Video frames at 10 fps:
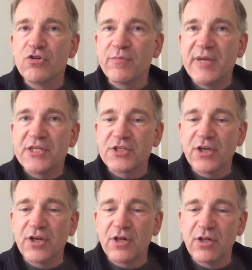metres
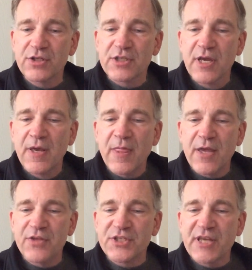hurdles
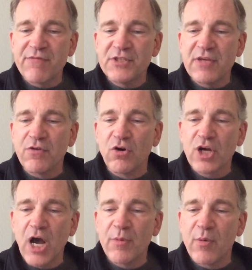at the 74
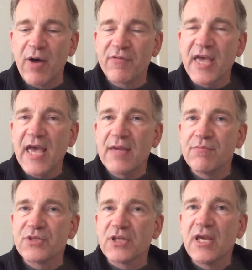Commonwealth
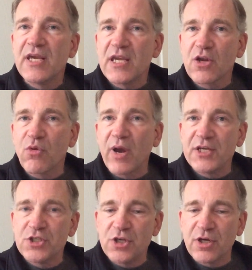Games in
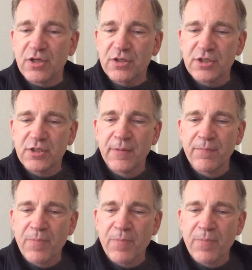Christchurch?